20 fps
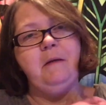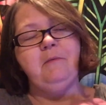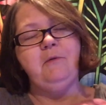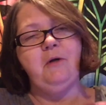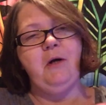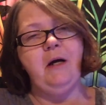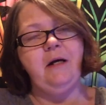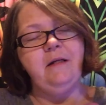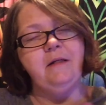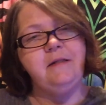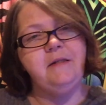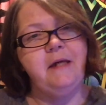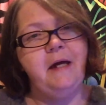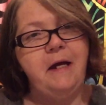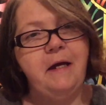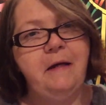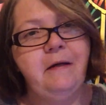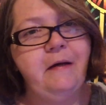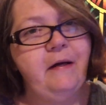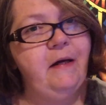I'm trying to
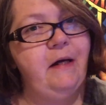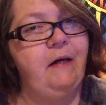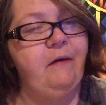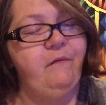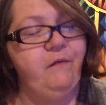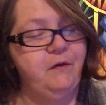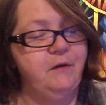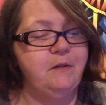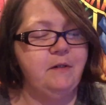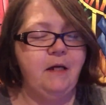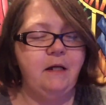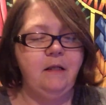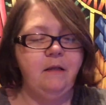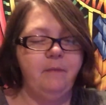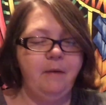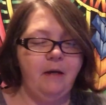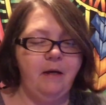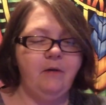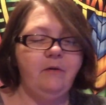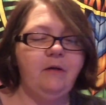say. It feels like
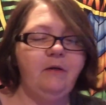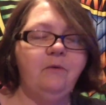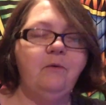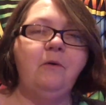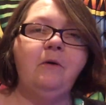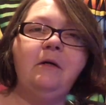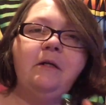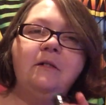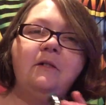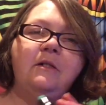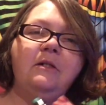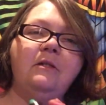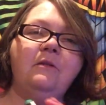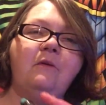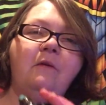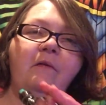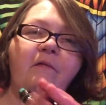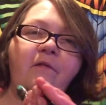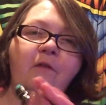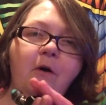the battery door is just
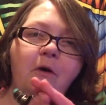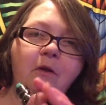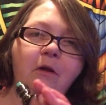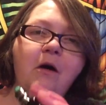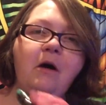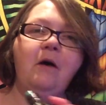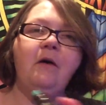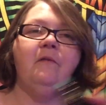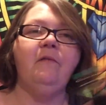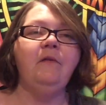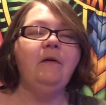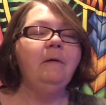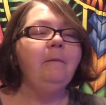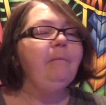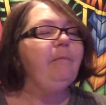gonna fall off.